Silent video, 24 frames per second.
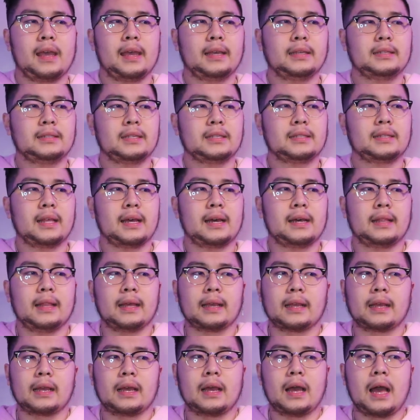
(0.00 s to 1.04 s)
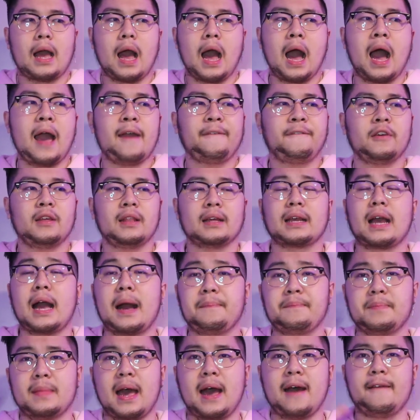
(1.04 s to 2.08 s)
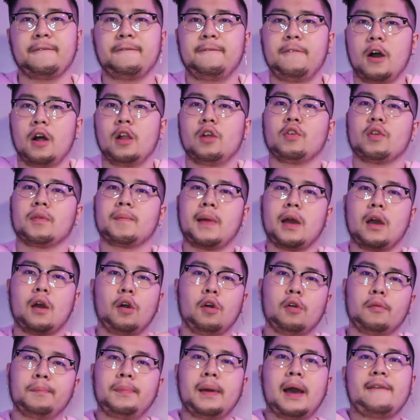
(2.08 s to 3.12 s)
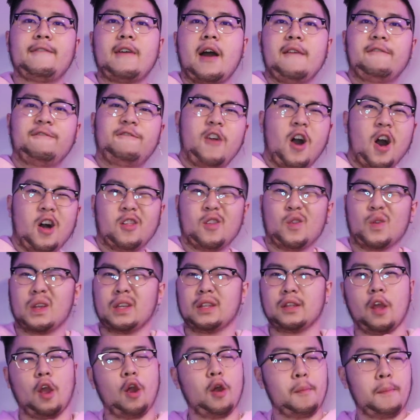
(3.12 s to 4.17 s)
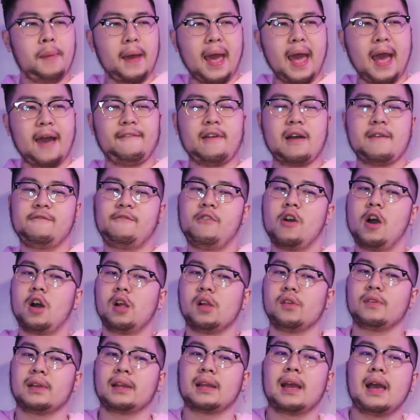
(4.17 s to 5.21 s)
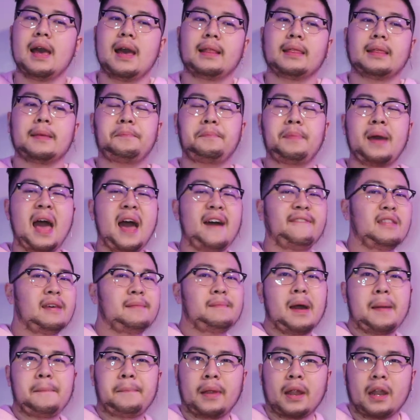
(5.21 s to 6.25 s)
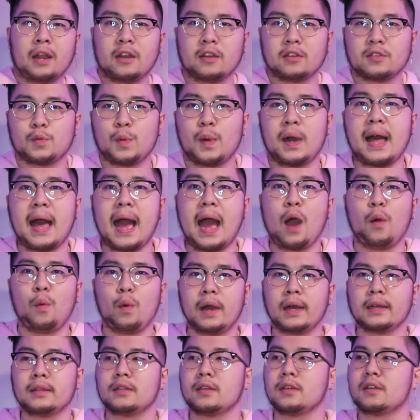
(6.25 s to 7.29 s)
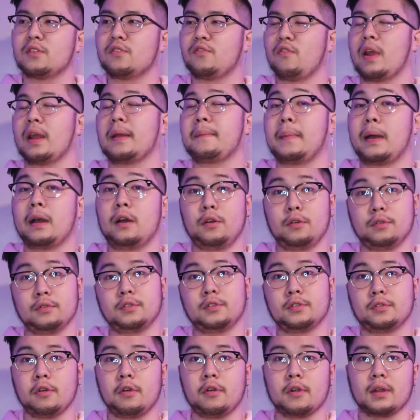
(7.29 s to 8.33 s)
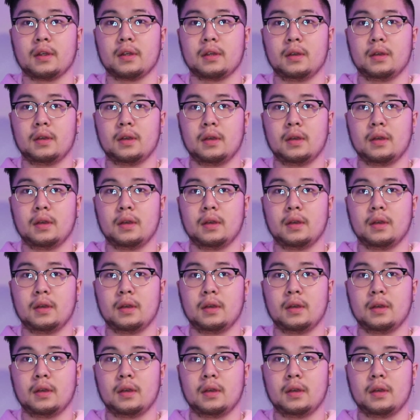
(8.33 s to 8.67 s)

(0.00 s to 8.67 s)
it's just that like I feel like I'm not following my own path. I'm following their path. I'm following the path that my parents want. I want to create my own story